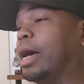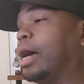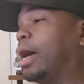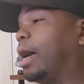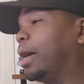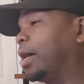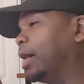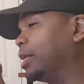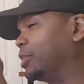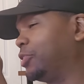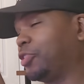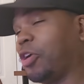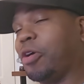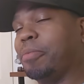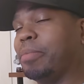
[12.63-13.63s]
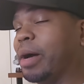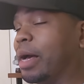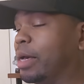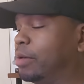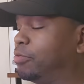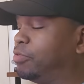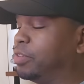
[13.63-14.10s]
I gotta start
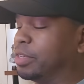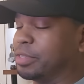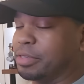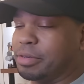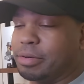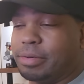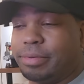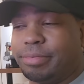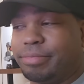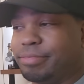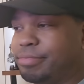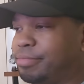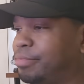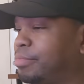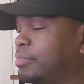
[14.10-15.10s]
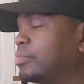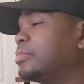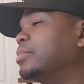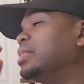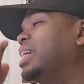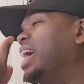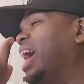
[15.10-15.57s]
buying physical.
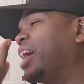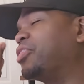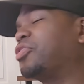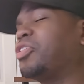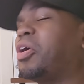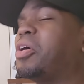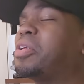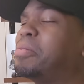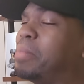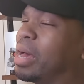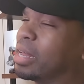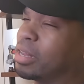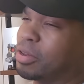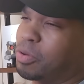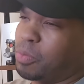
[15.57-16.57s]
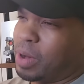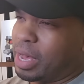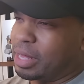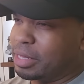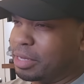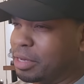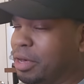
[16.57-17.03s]
I thought about it a
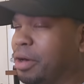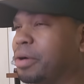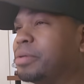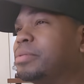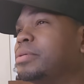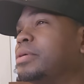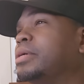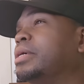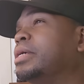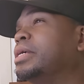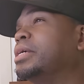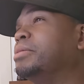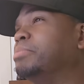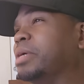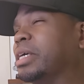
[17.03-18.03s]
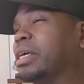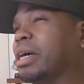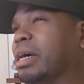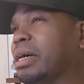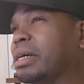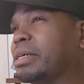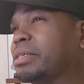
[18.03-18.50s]
while ago
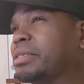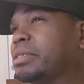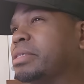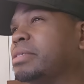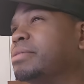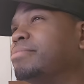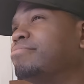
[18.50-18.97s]
because